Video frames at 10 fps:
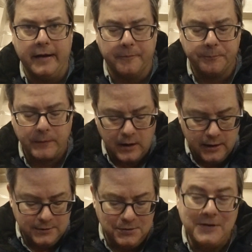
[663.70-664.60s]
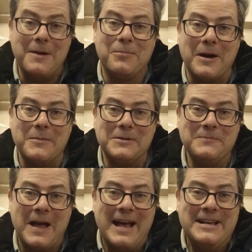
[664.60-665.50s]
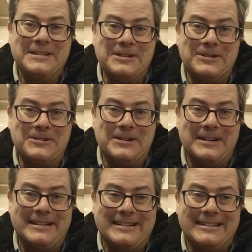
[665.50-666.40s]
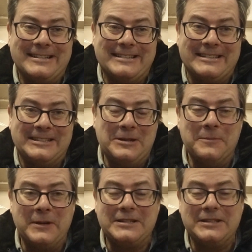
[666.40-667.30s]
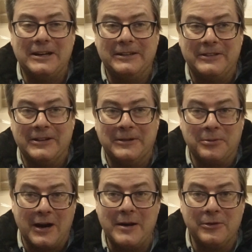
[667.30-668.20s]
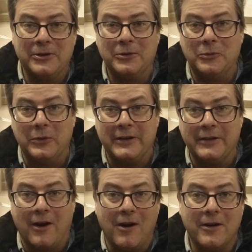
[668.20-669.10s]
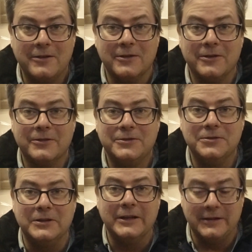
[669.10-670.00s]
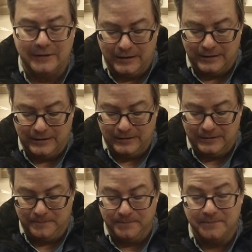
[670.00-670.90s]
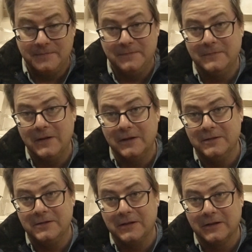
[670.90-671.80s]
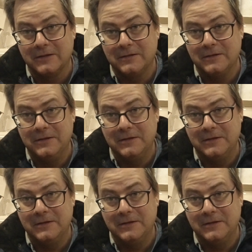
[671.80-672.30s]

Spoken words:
I don't know. 2K primer. So you mix the primer with a hardener to get the